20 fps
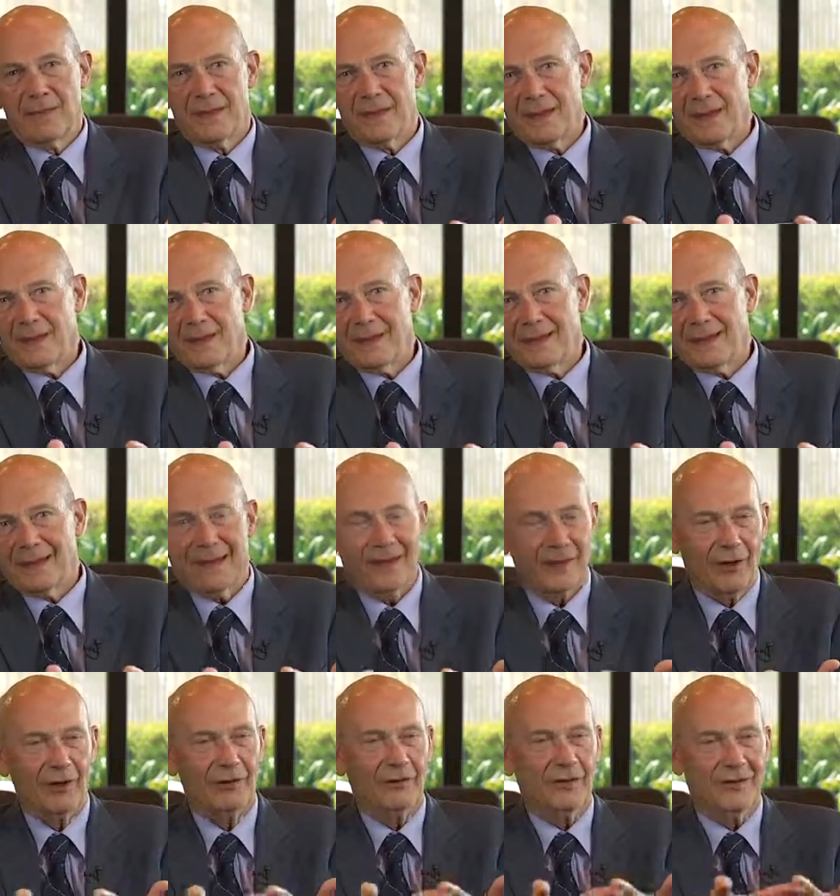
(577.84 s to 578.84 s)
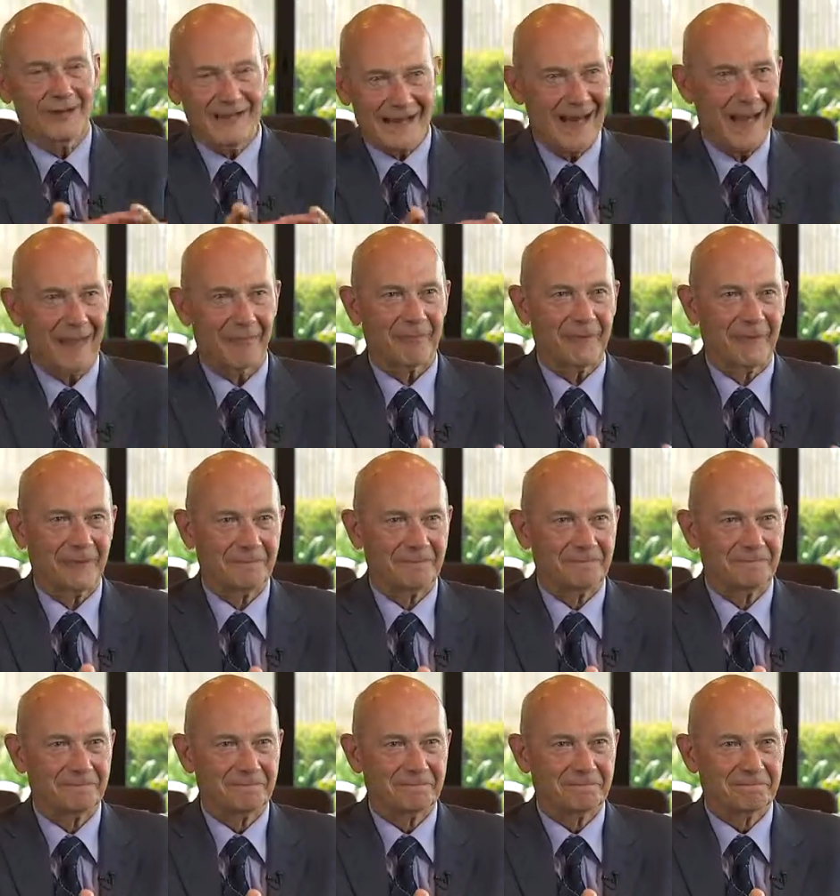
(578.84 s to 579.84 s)
they cannot accept
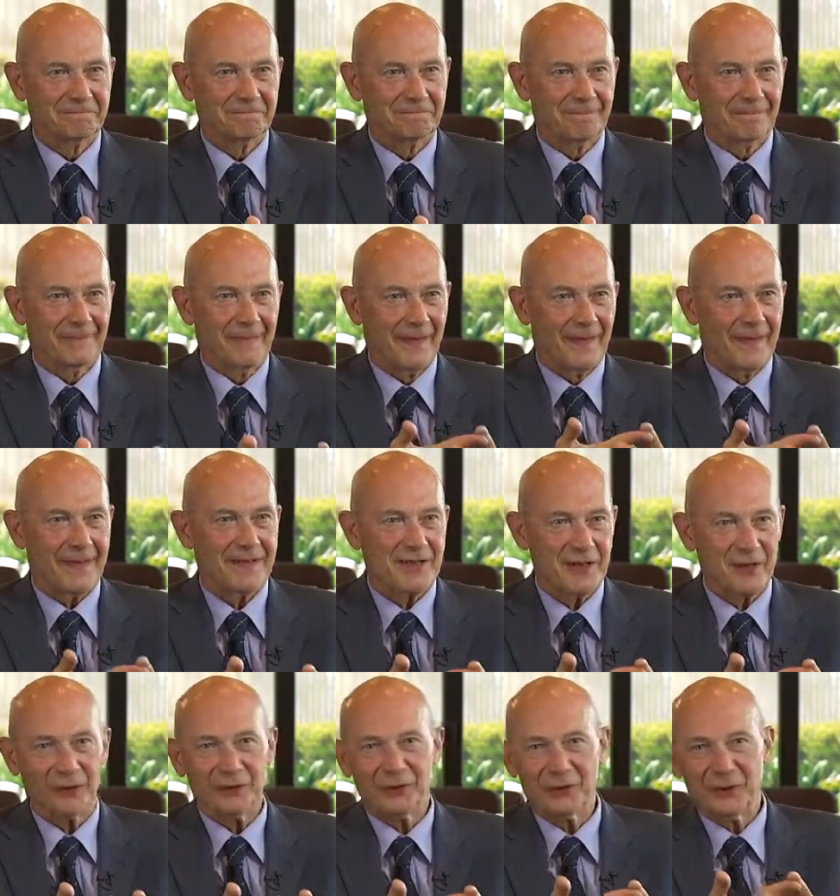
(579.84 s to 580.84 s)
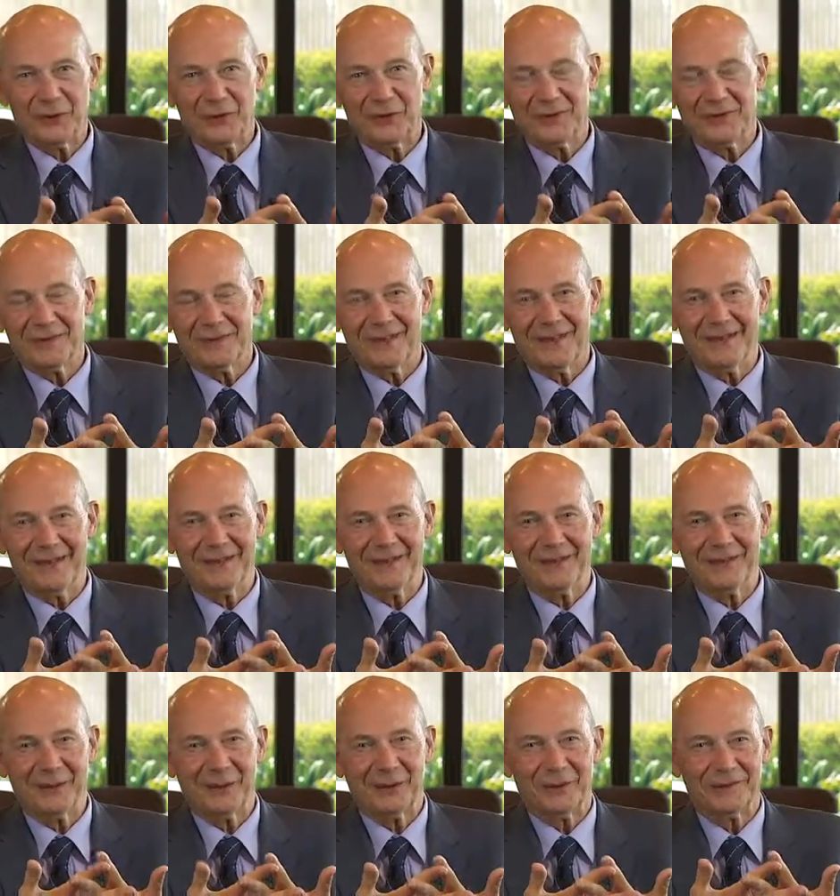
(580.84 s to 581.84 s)
this sort of,
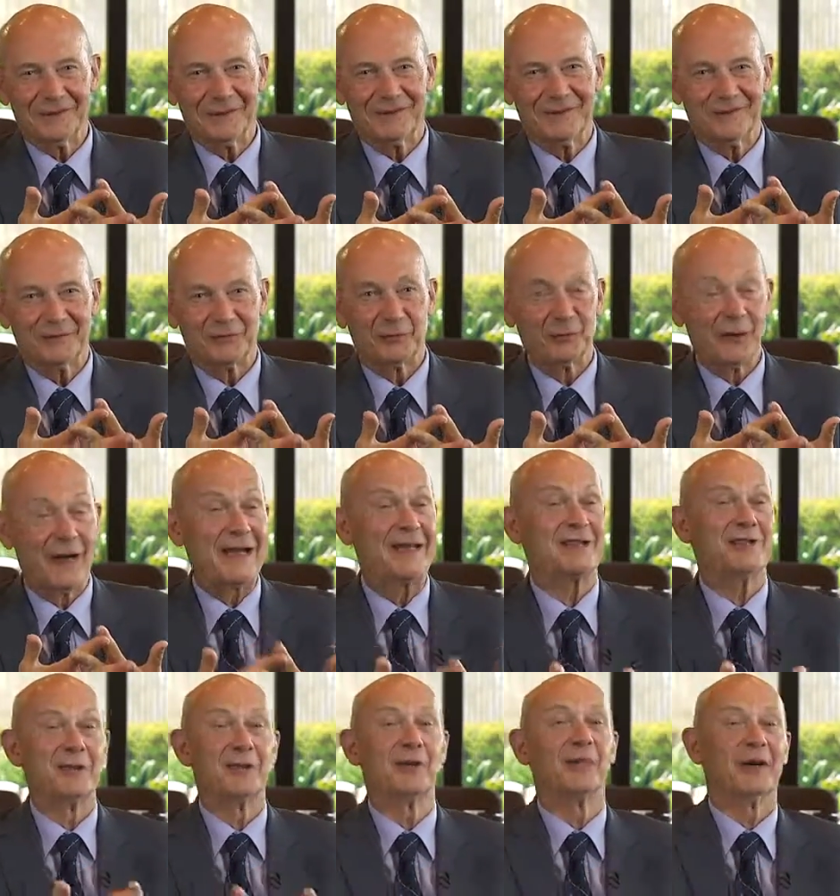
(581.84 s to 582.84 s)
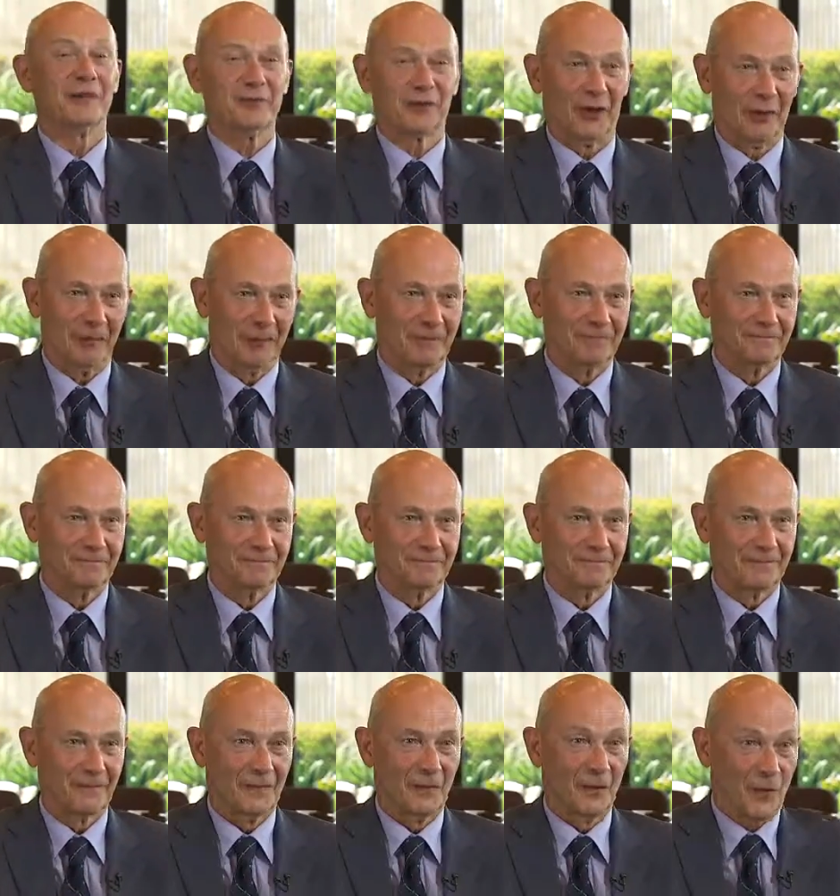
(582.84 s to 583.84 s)
race to the bottom
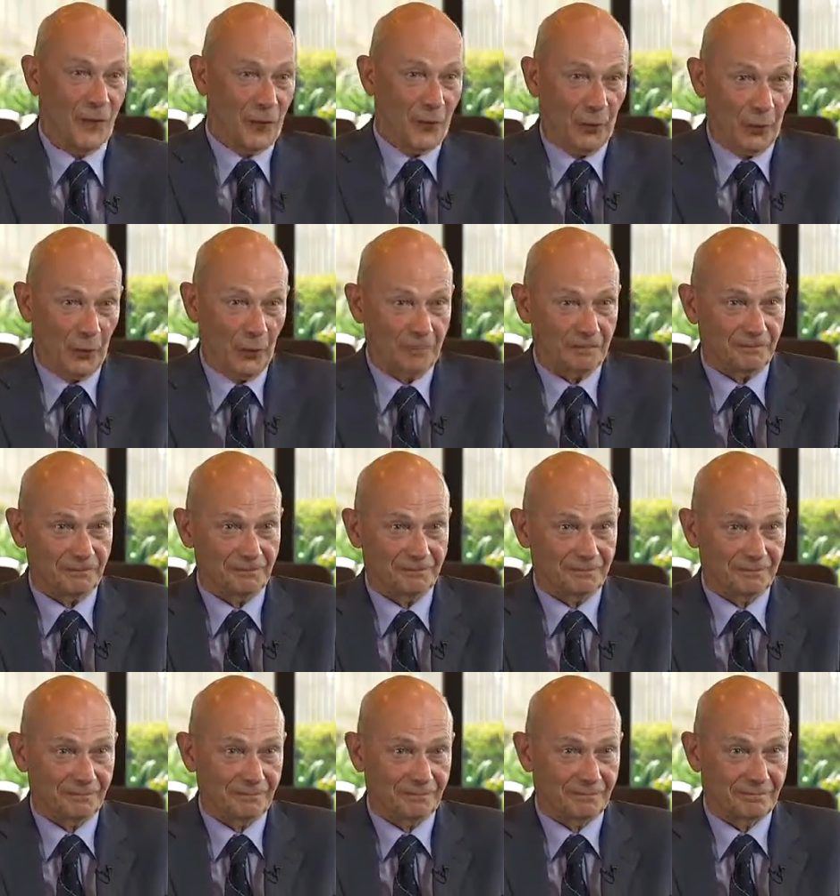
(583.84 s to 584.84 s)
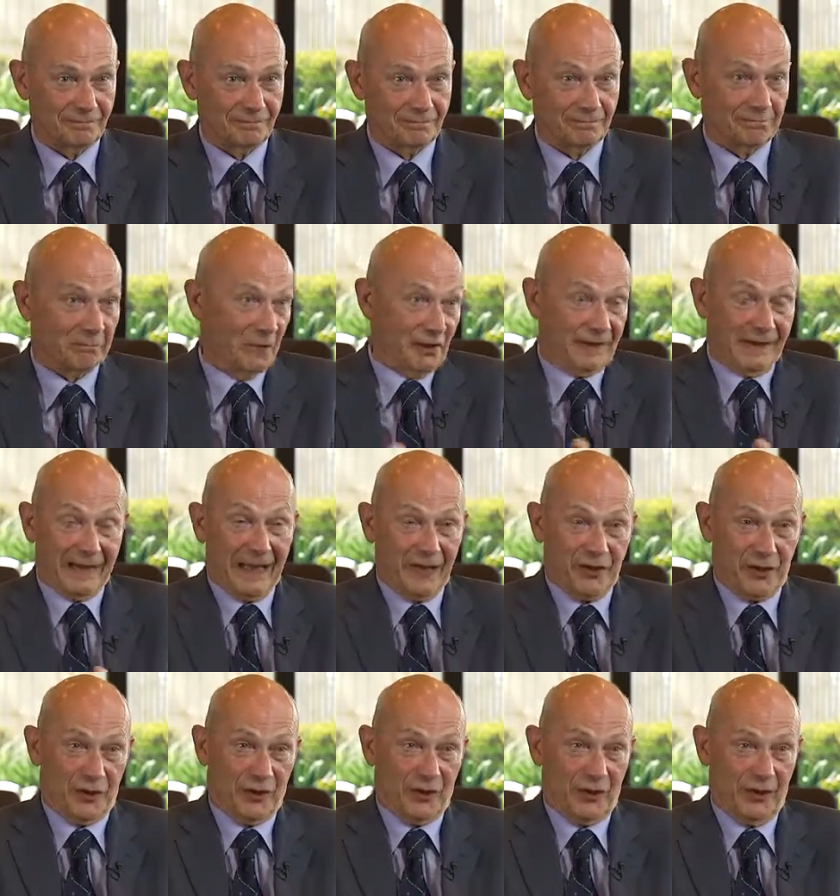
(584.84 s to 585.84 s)
through multinational.